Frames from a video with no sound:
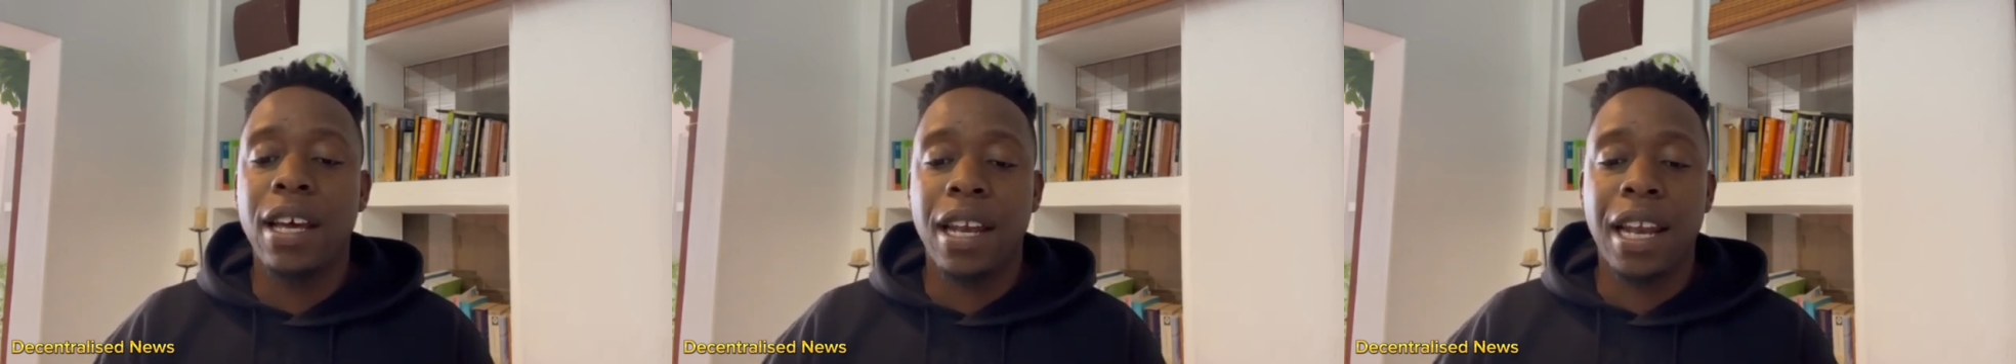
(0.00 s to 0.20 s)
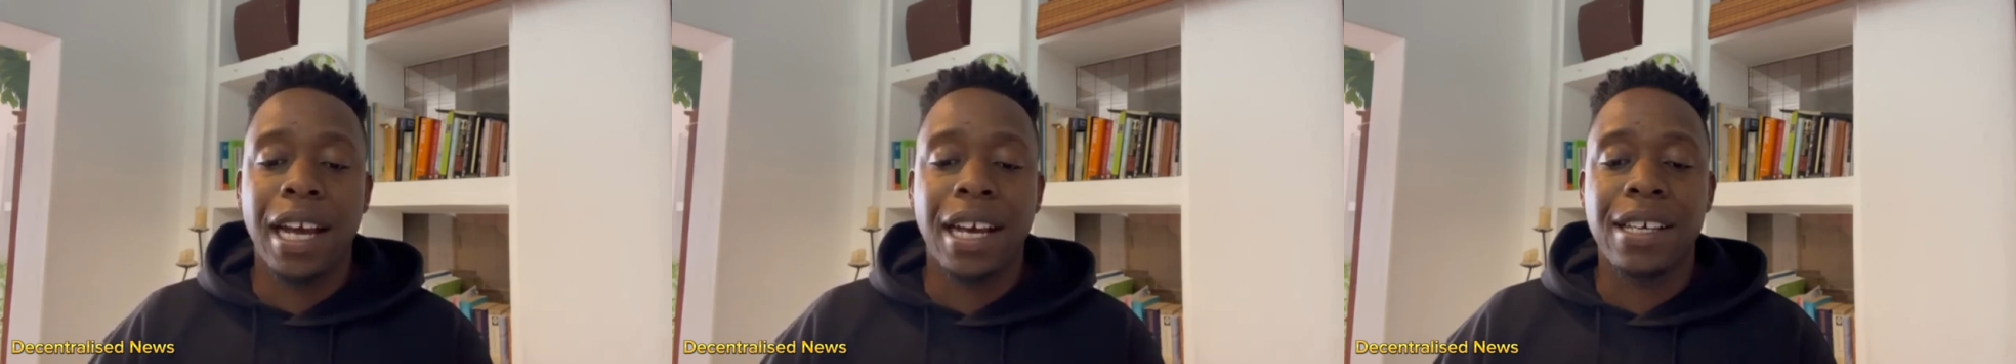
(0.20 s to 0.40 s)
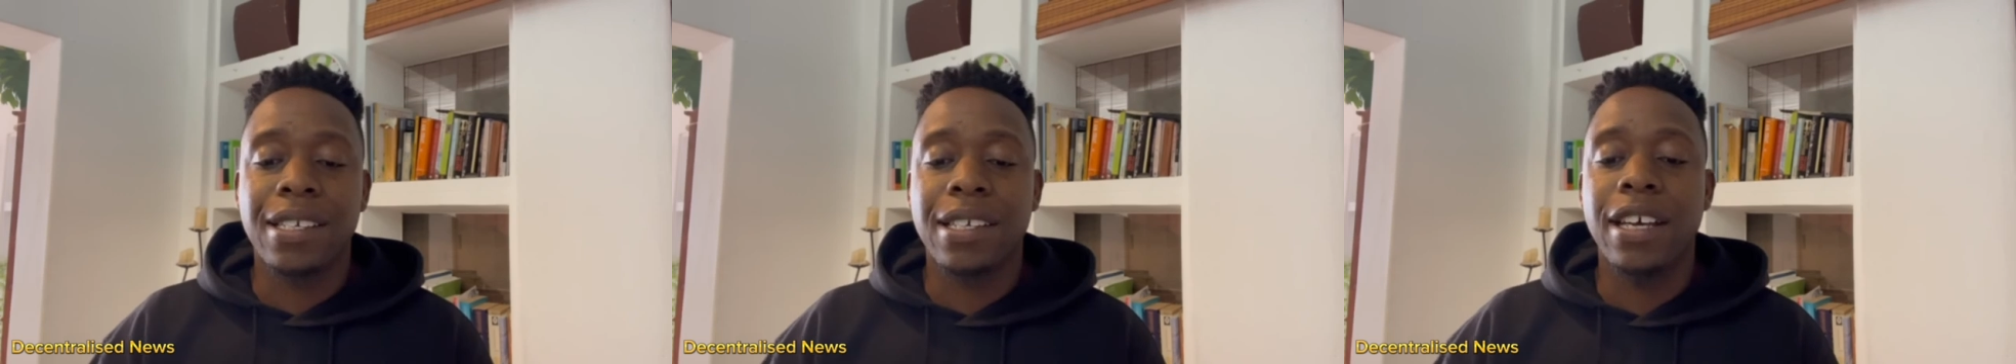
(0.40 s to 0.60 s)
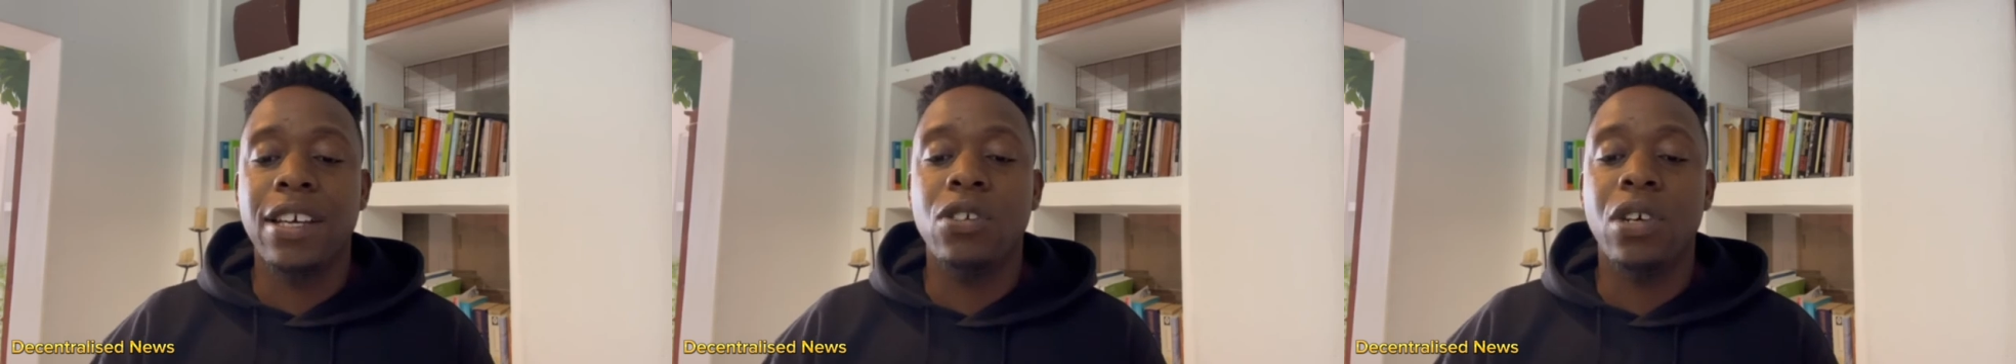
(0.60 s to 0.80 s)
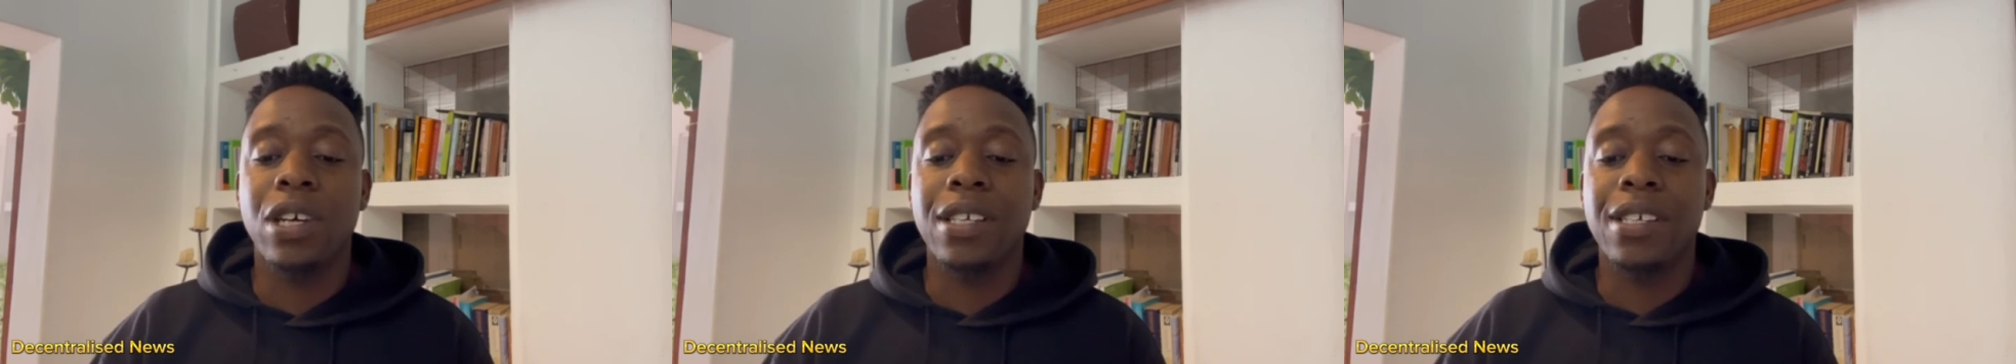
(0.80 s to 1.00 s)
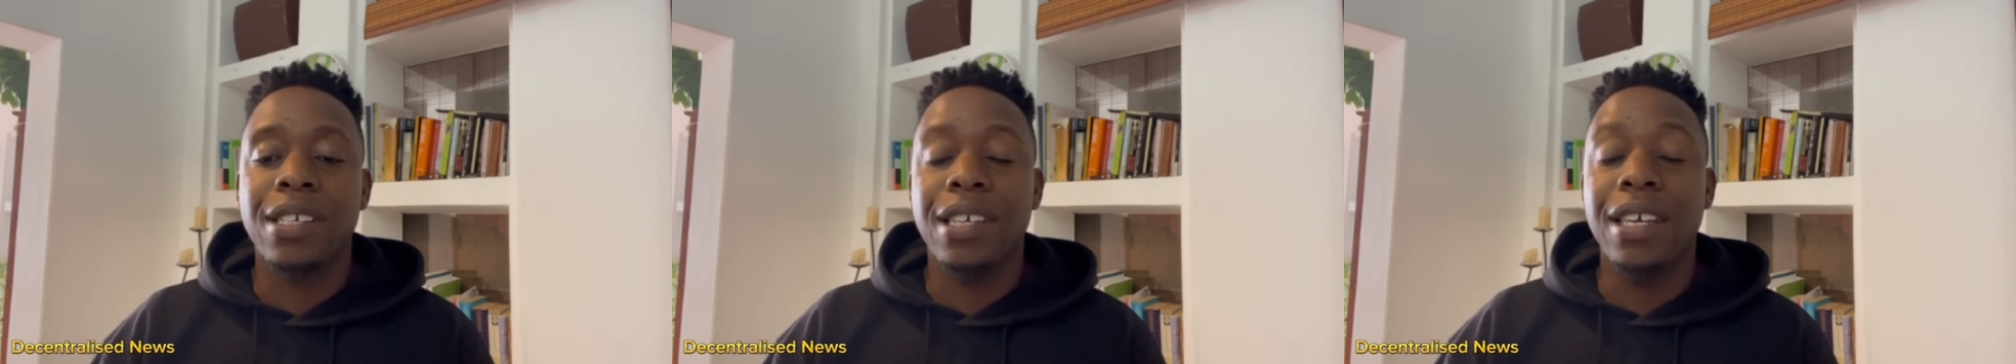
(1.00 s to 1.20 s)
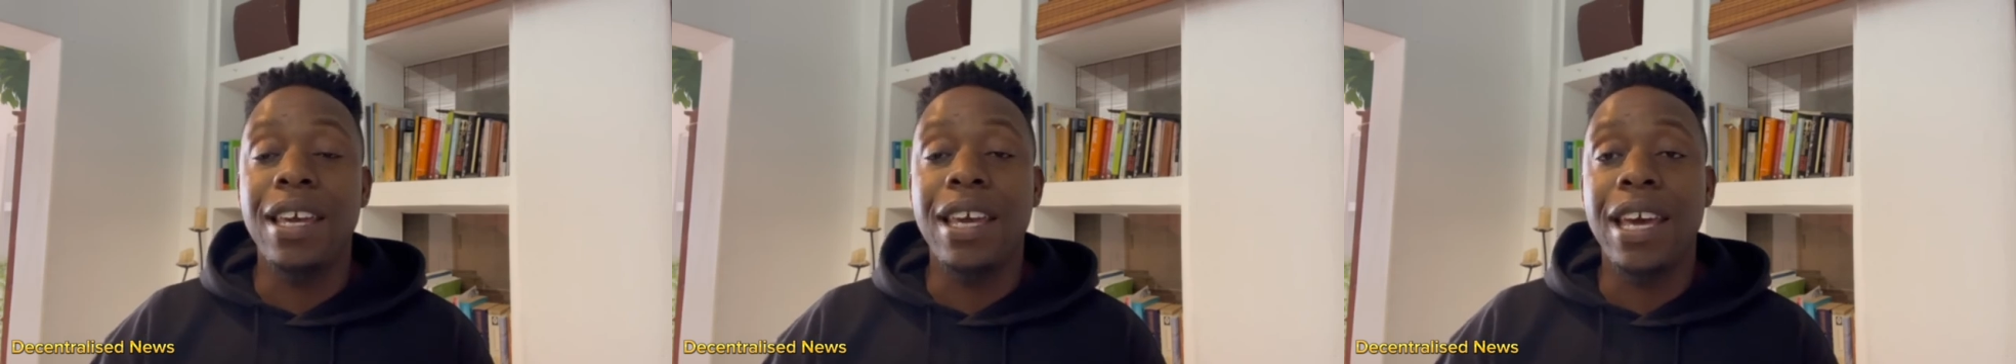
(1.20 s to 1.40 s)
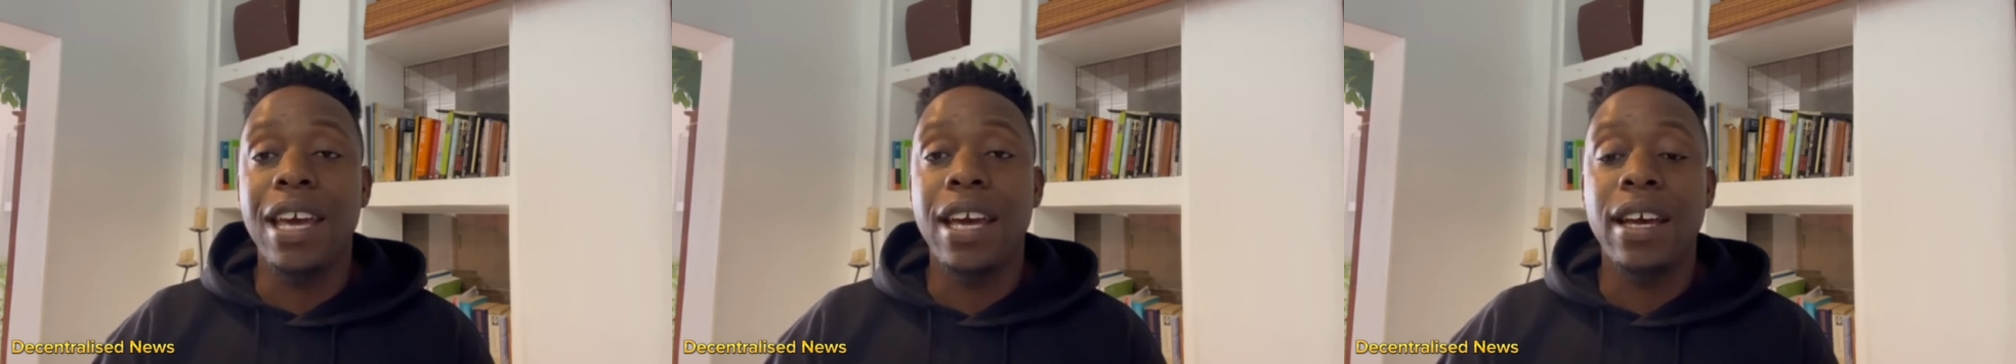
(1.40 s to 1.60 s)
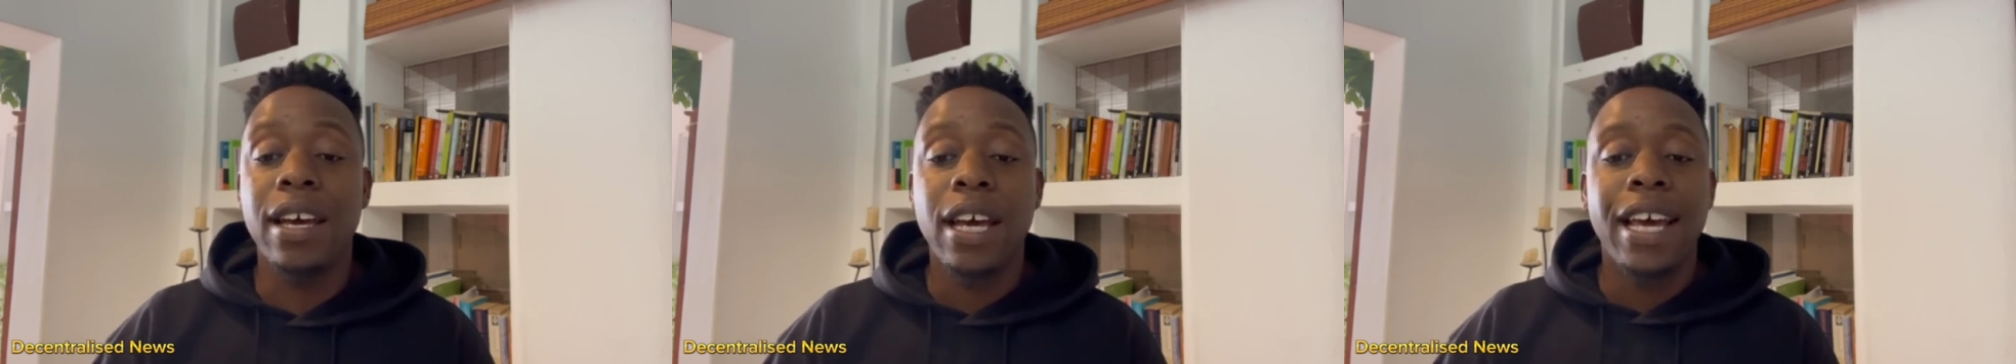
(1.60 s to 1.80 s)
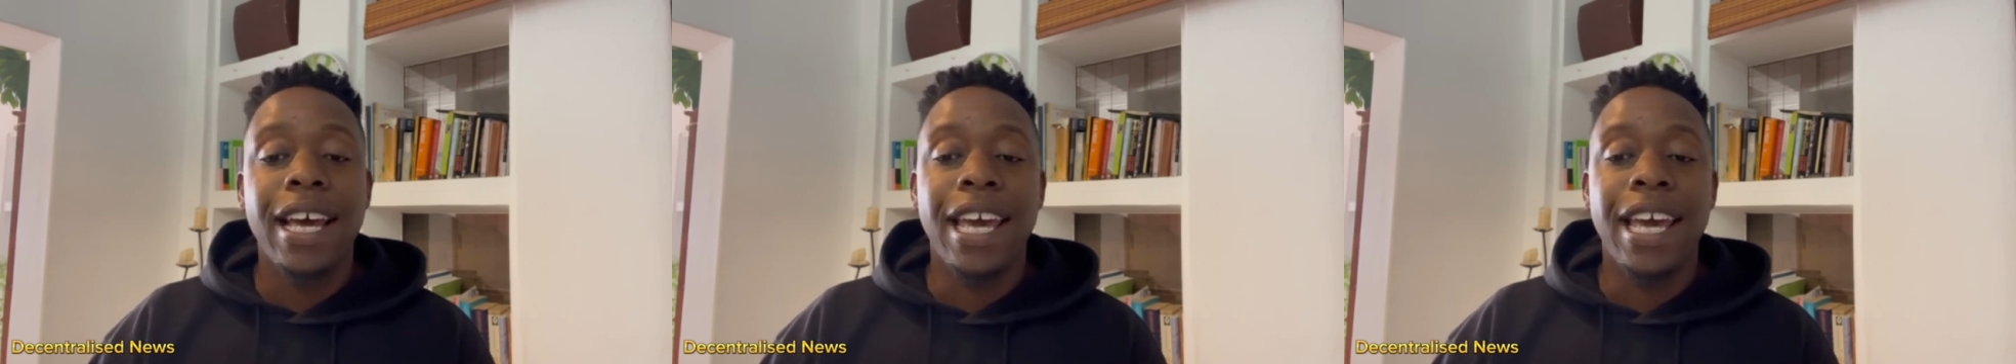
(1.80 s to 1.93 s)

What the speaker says: Like I said, you can see here,